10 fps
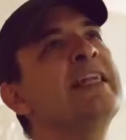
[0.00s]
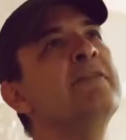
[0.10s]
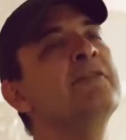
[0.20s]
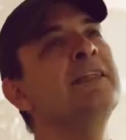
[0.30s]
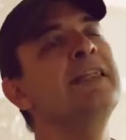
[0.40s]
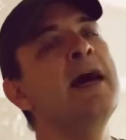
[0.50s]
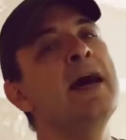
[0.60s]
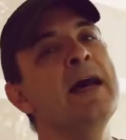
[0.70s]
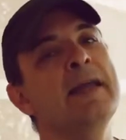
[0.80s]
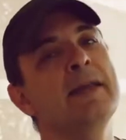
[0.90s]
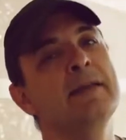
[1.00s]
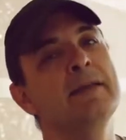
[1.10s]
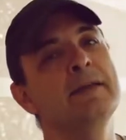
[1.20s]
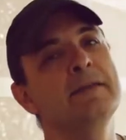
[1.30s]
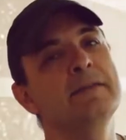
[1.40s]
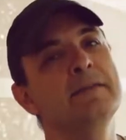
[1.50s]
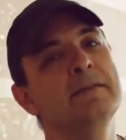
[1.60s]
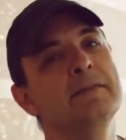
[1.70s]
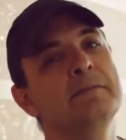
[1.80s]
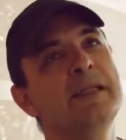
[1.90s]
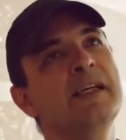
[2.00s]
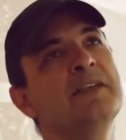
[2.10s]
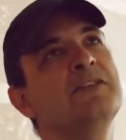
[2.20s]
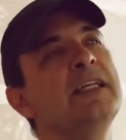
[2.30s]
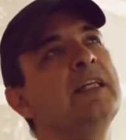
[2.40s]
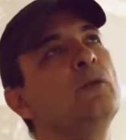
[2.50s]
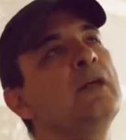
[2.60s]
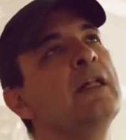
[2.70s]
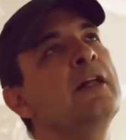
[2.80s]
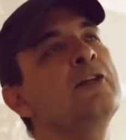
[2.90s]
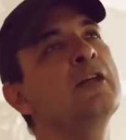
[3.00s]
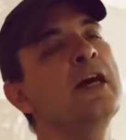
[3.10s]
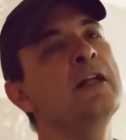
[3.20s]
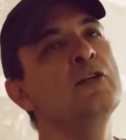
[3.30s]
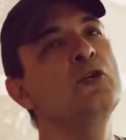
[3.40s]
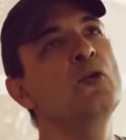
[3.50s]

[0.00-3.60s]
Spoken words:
never lie, because it will undercut